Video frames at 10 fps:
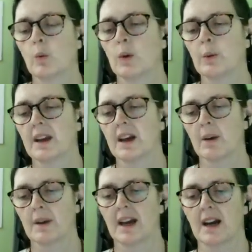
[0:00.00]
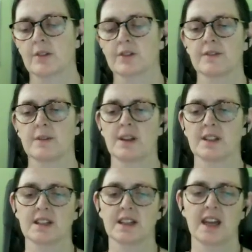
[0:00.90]
we'll be coming out of the
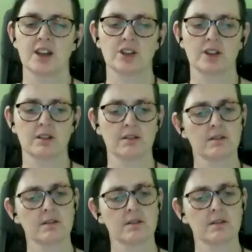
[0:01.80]
meditation.